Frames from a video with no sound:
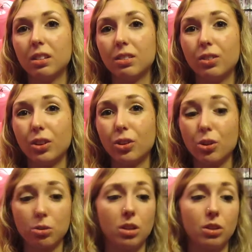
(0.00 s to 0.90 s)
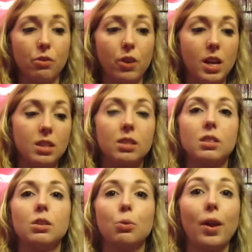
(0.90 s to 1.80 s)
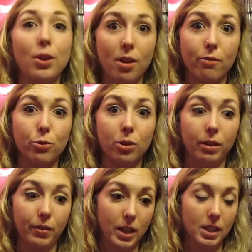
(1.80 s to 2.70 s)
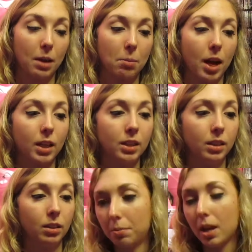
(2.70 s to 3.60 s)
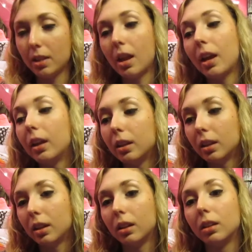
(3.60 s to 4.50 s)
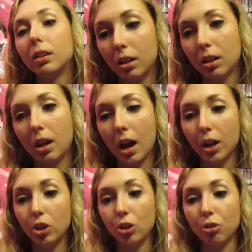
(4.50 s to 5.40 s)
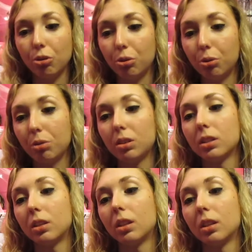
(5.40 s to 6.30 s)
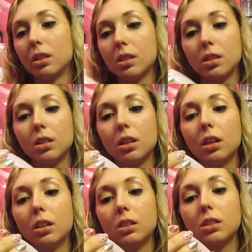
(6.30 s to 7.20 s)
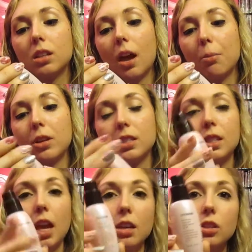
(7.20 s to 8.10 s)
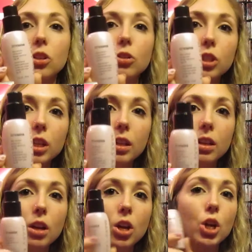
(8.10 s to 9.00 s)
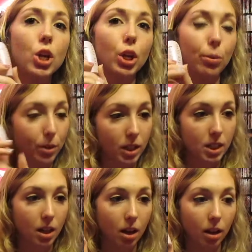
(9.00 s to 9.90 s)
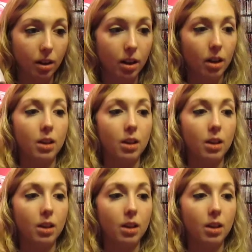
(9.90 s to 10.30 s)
feel gross on your face when you have an oily face like mine. And then I use, this is the Time-Wise Day Solution. You put this on